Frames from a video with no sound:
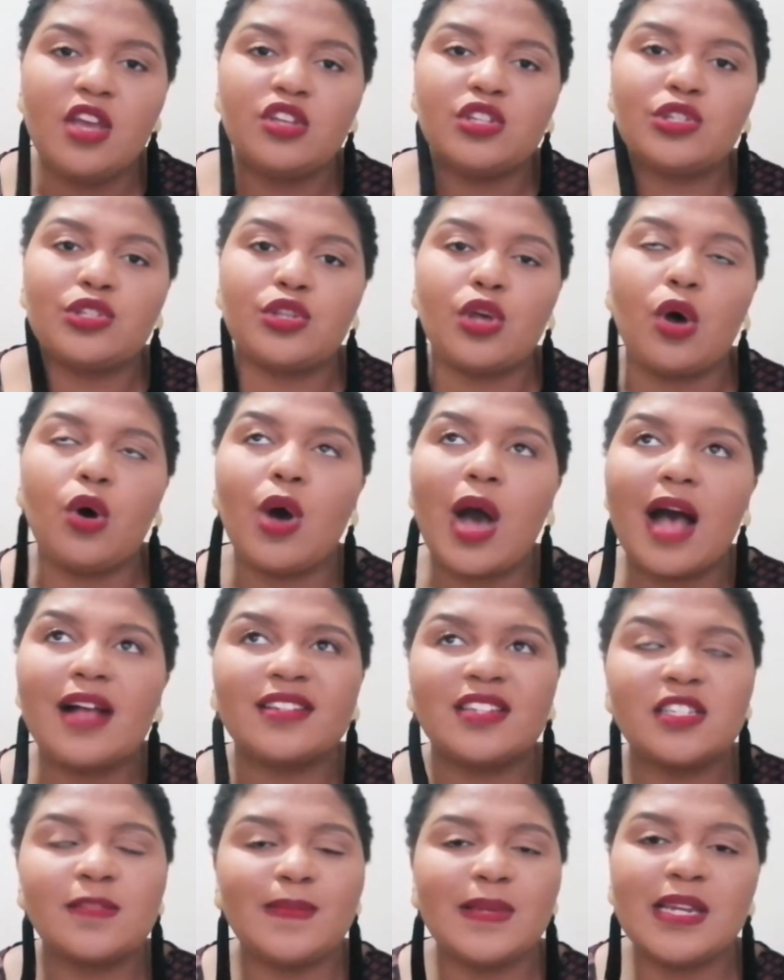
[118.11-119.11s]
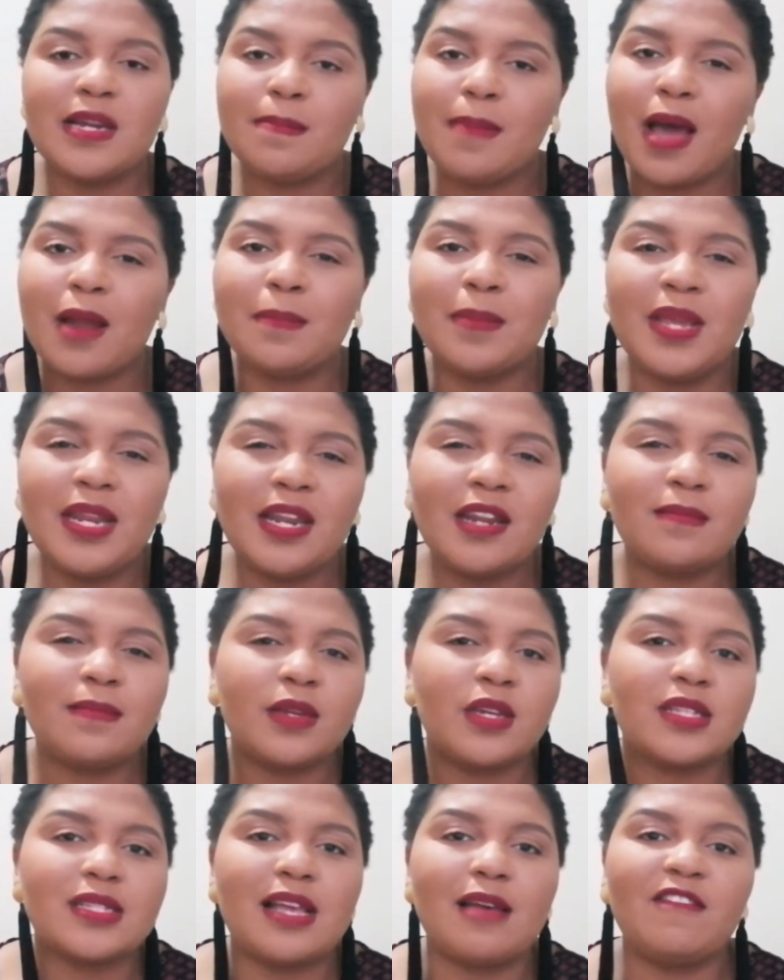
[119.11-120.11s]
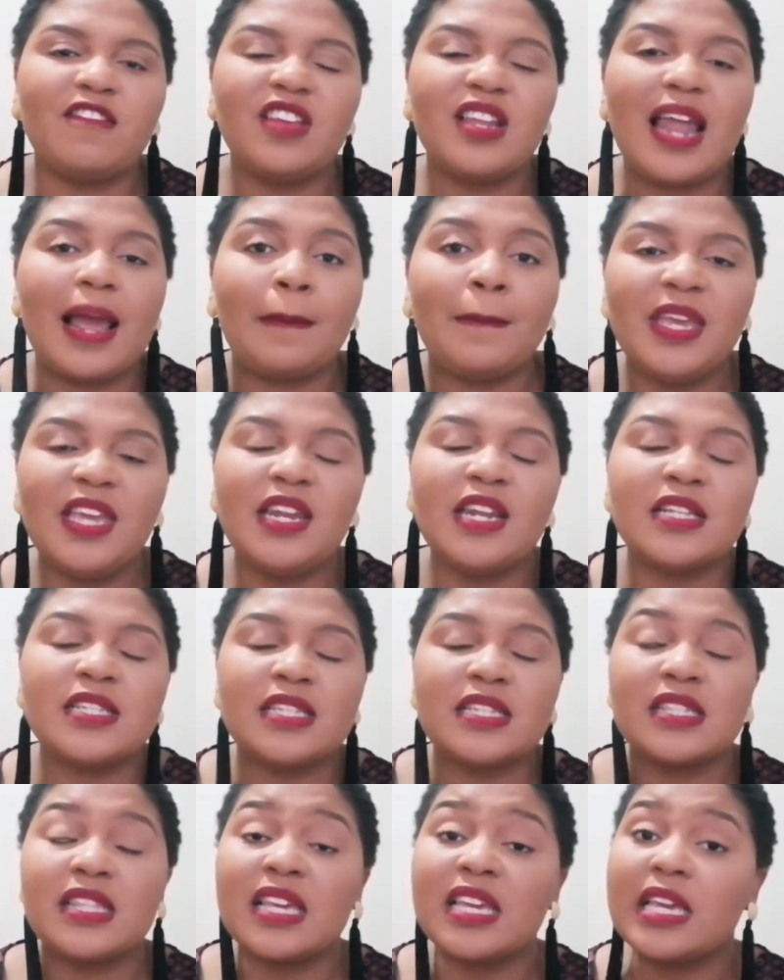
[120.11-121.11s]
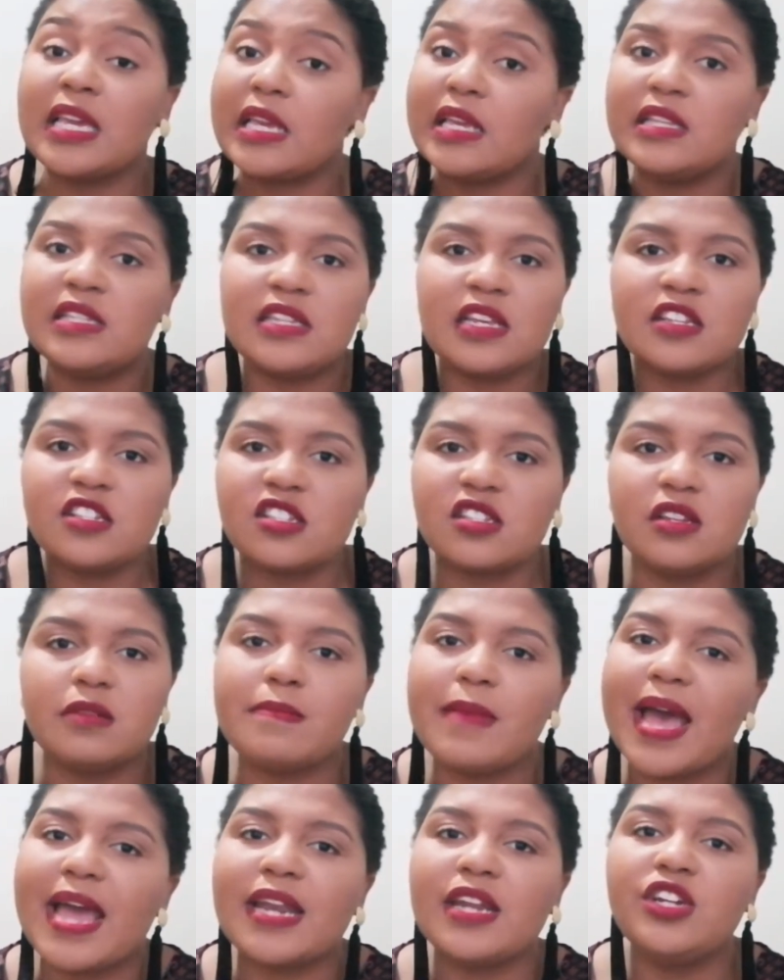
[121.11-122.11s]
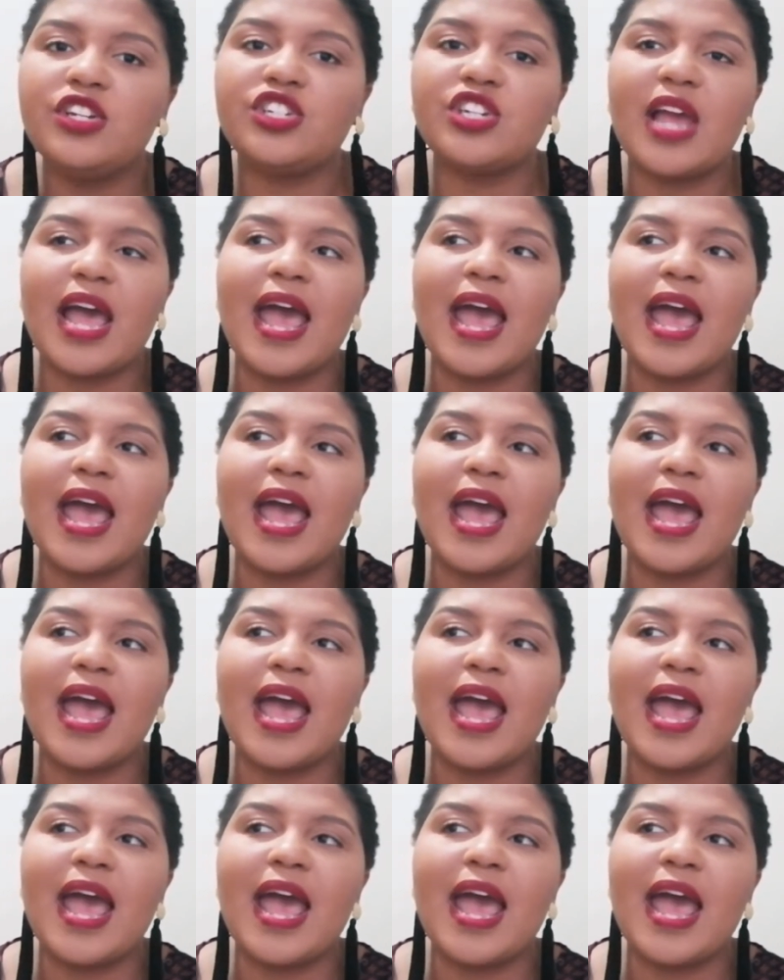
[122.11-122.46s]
So I'll just speak about PNet because I feel like PNet is the easiest to manage,